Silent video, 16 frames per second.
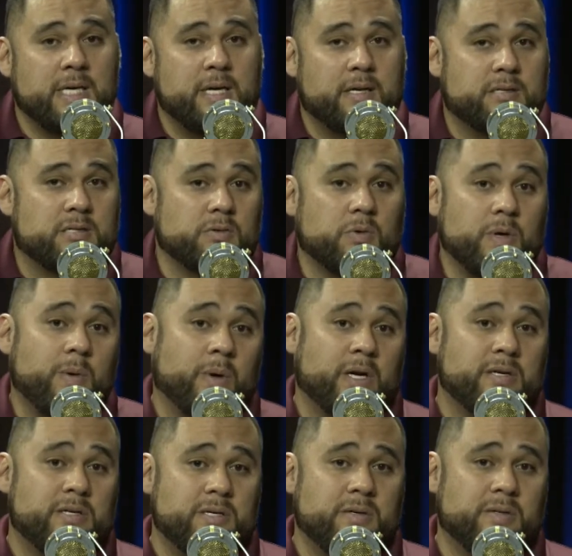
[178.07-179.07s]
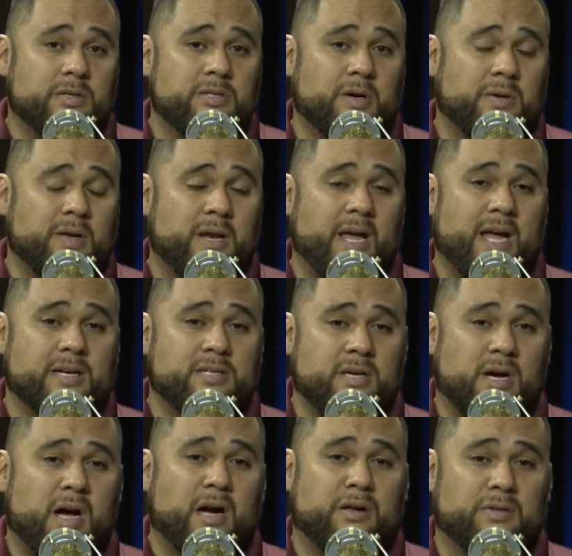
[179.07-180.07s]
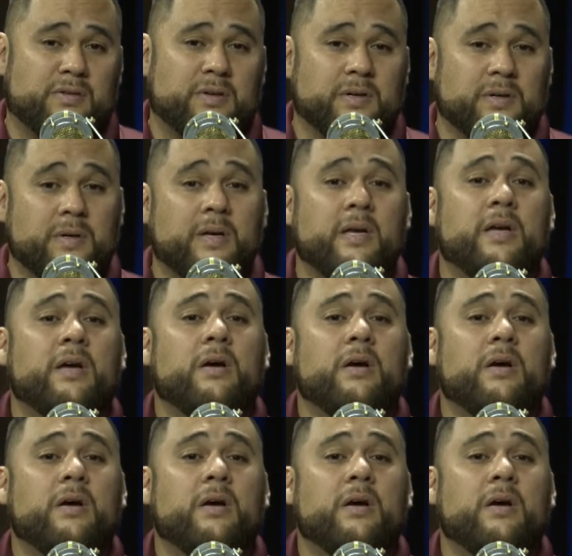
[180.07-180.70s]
And so what we want to do in the show today is talk through